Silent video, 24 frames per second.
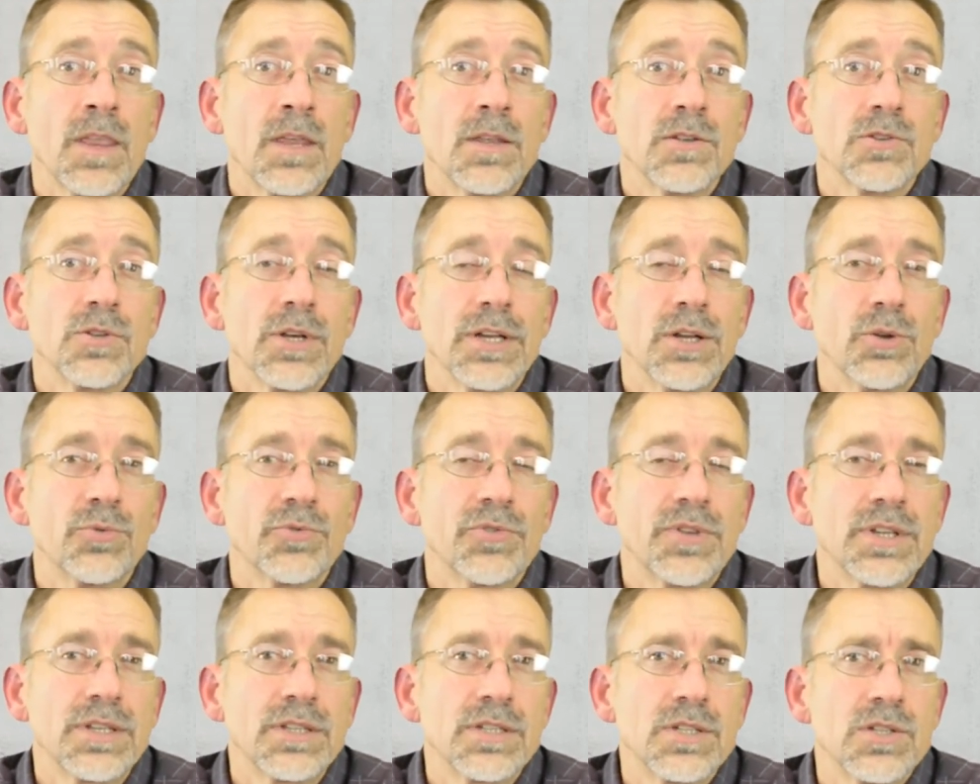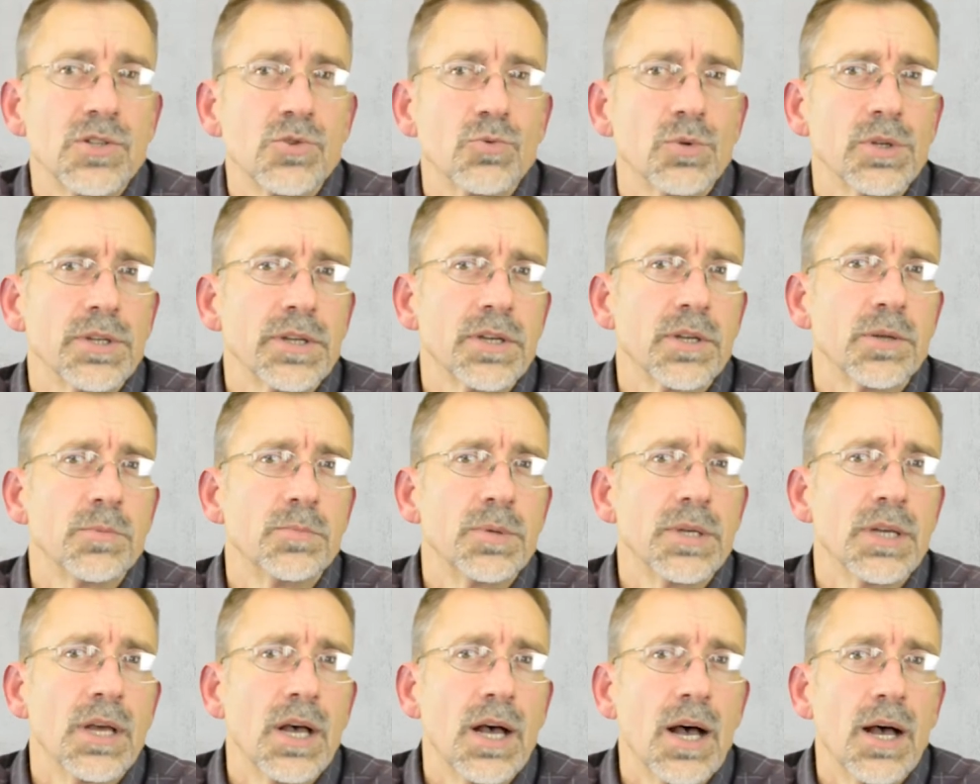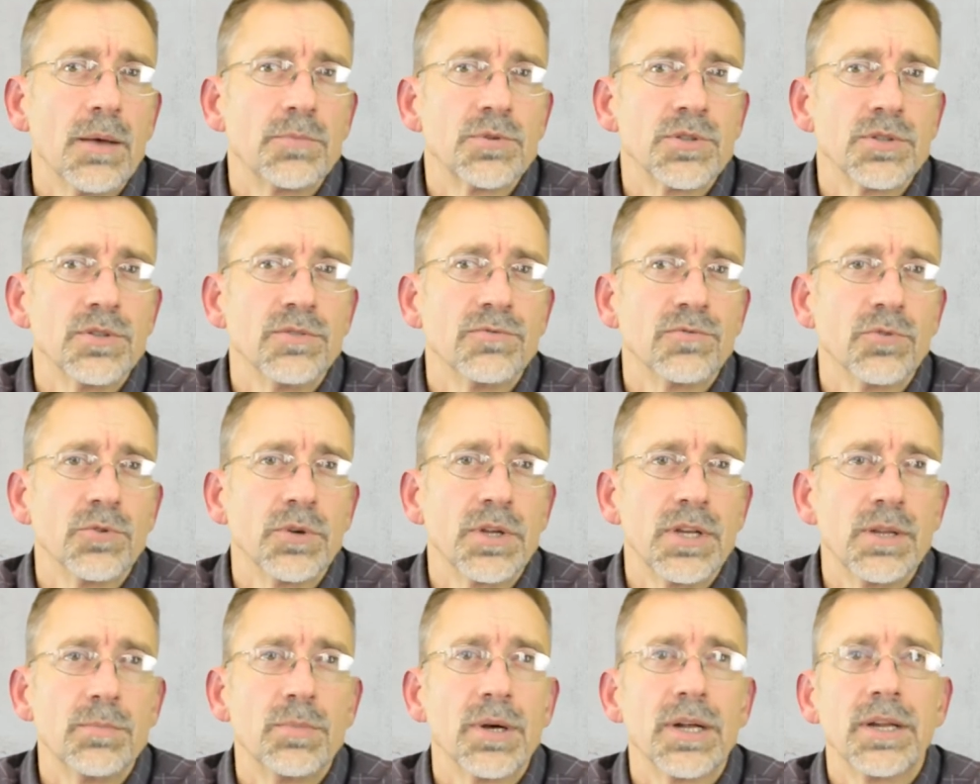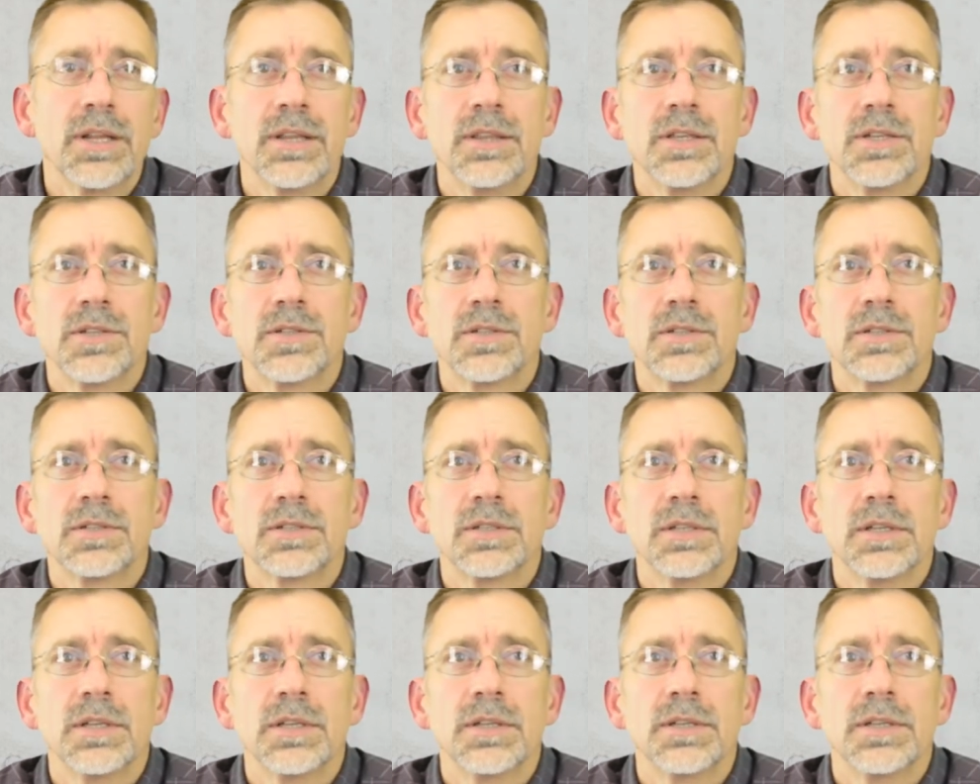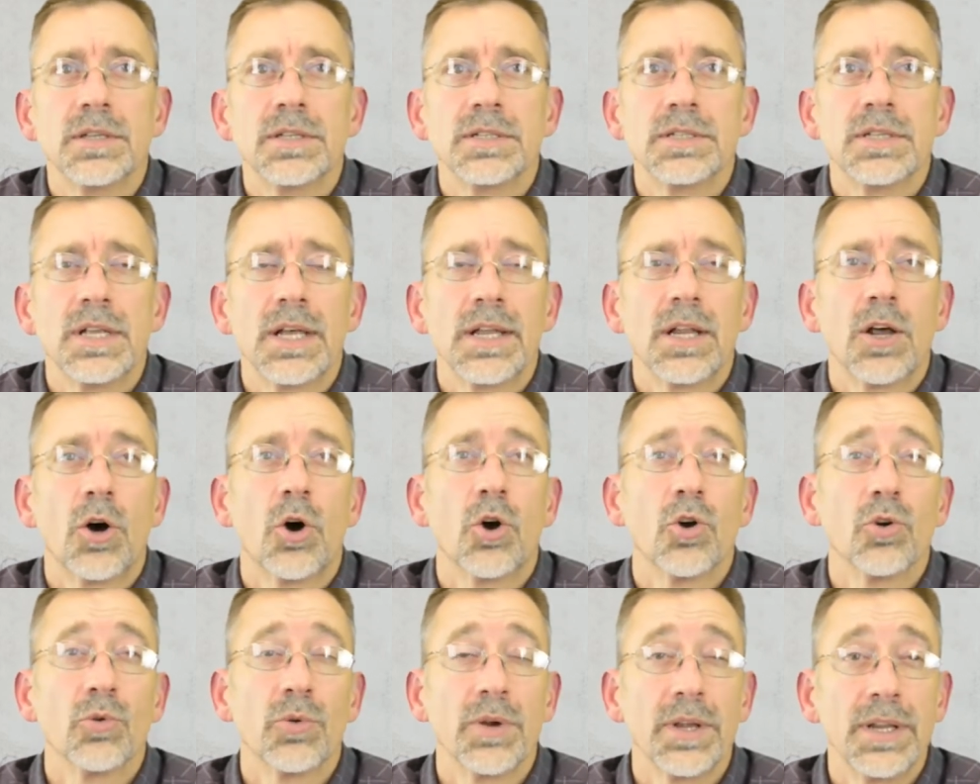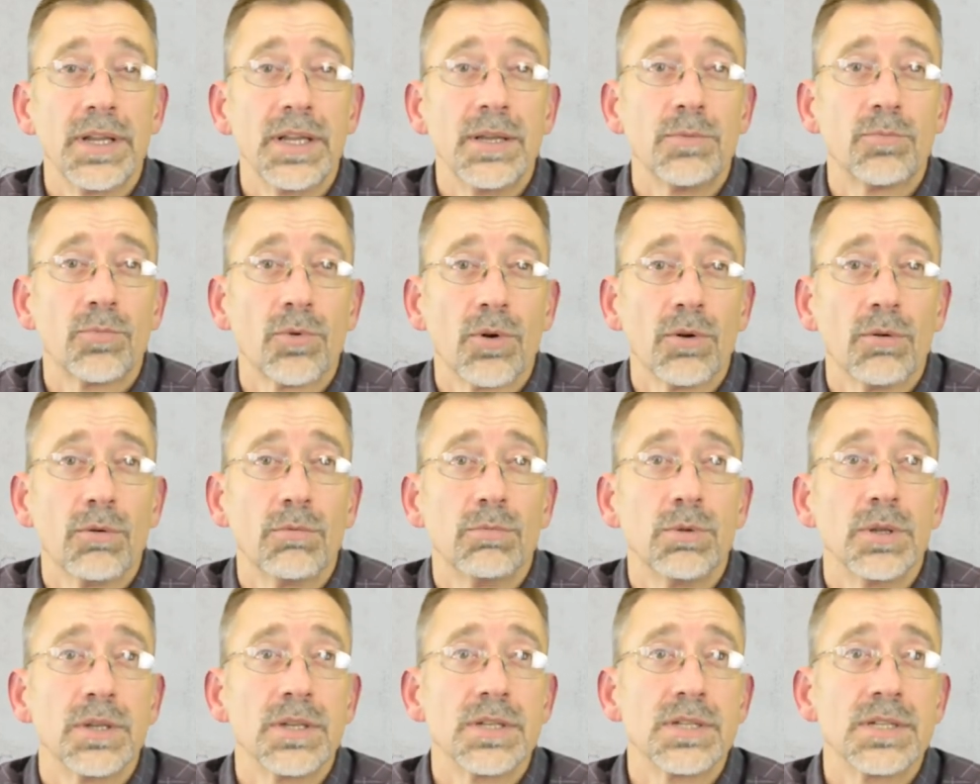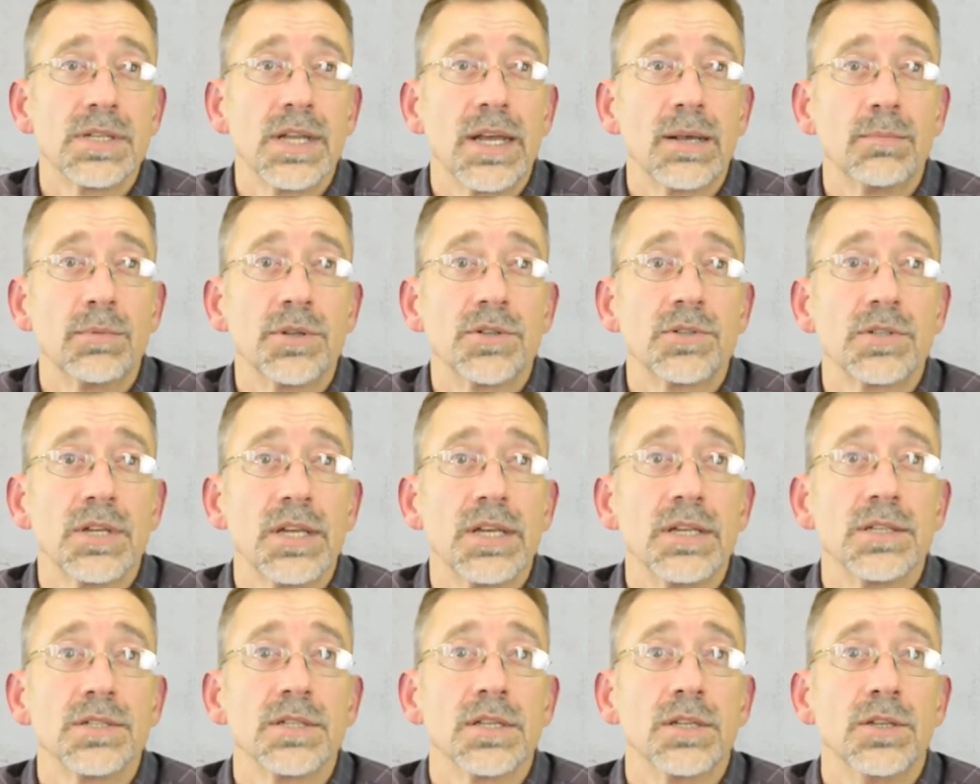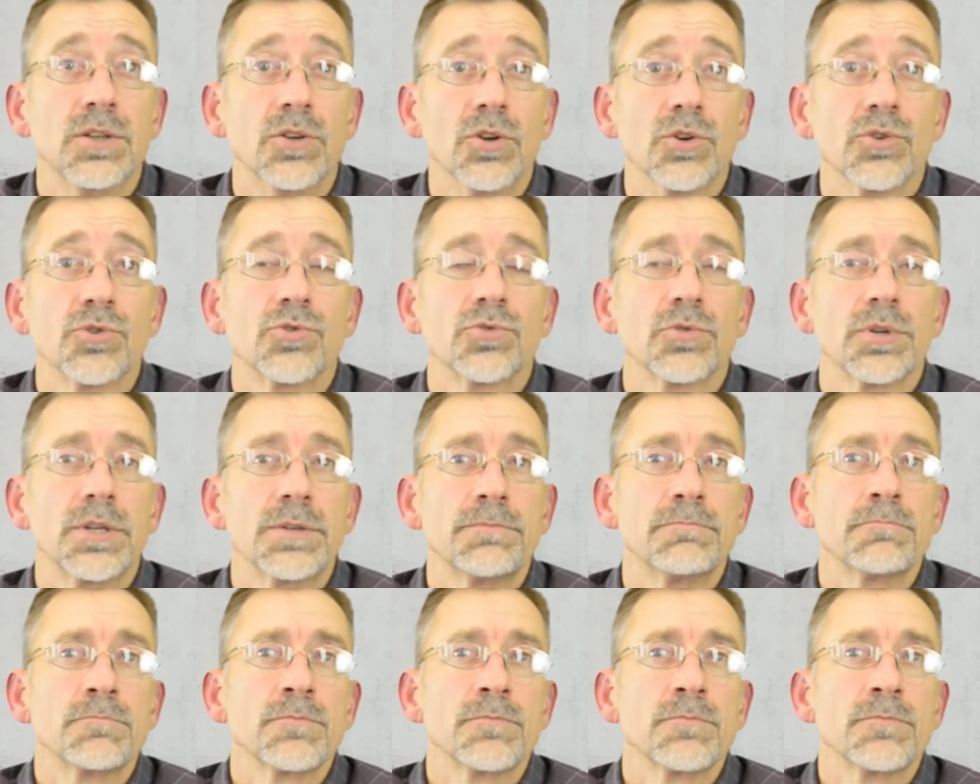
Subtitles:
So I don't think this is really going to be an option for anybody that's not already probably established as a nursery.